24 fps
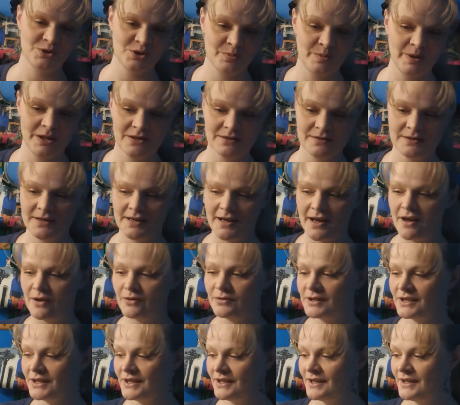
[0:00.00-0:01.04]
should be good to go.
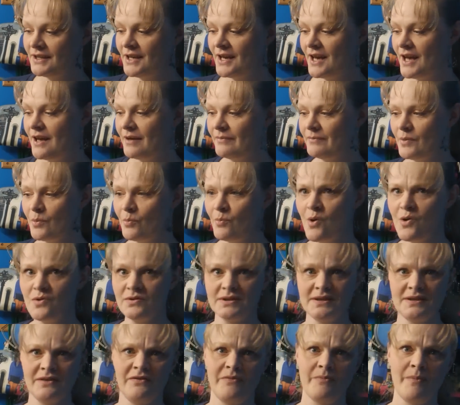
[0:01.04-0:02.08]

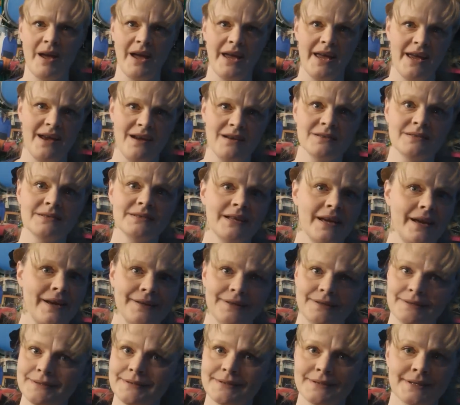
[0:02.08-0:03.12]
Most of my
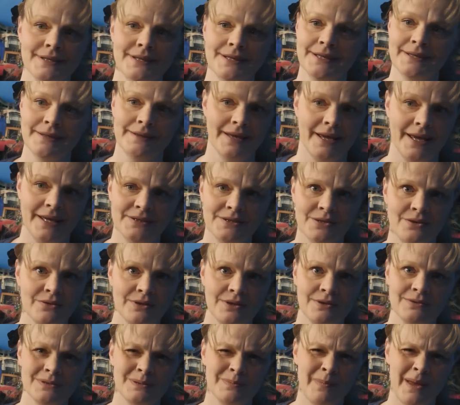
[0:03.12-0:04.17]
hairstyles, I don't
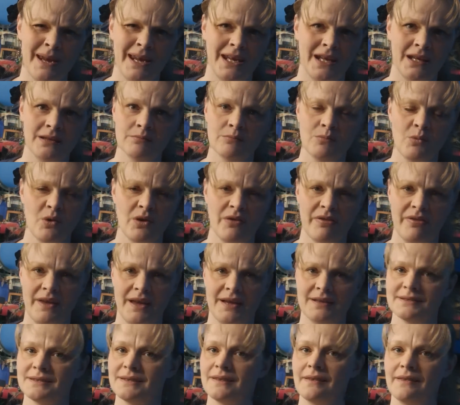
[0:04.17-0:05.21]
use many more
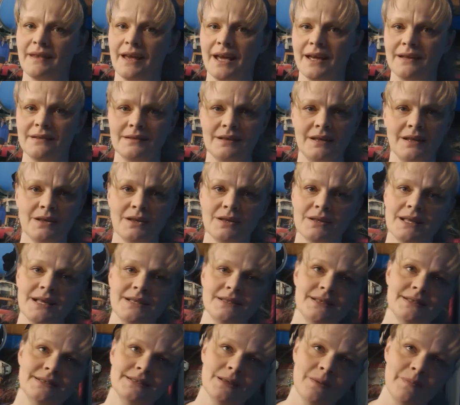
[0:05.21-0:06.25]
things than that. Even
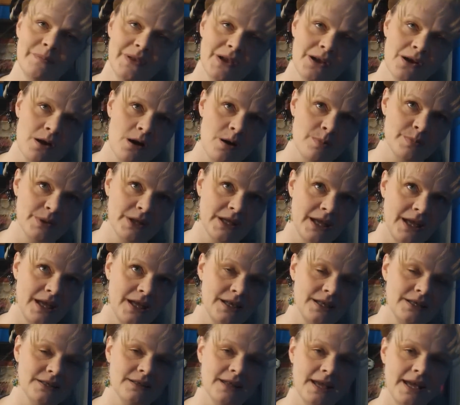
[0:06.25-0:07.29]
unless it's something
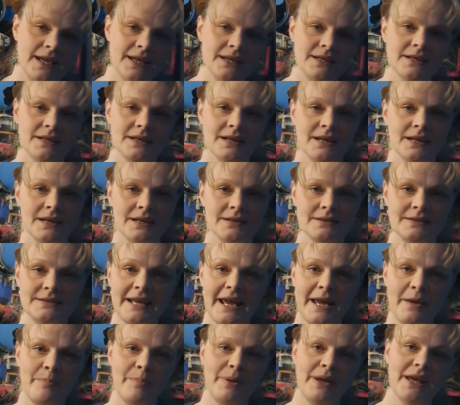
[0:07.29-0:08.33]
complicated like
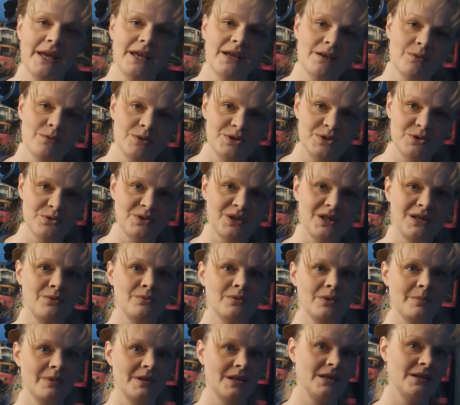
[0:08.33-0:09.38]
taping, which you'll need a
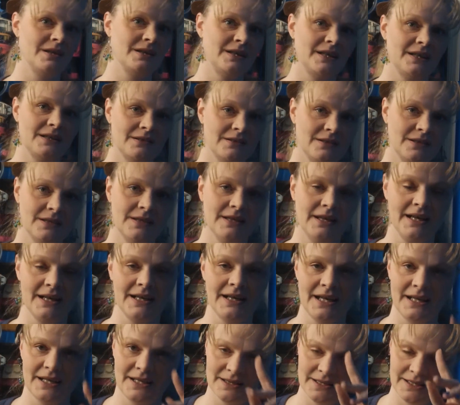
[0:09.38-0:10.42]
ribbon and a needle and that
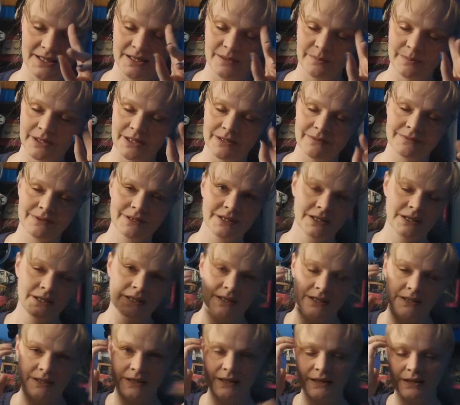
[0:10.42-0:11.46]
kind of thing. But,
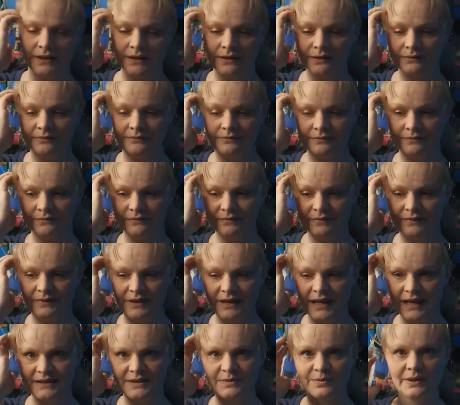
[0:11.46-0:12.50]
you know,
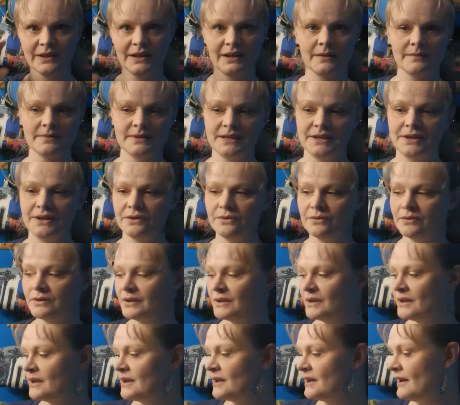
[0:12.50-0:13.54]
that's really up to you.
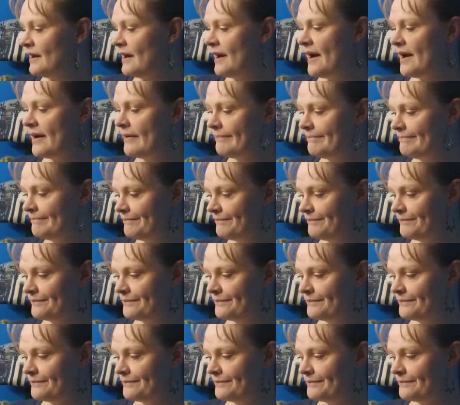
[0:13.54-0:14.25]
So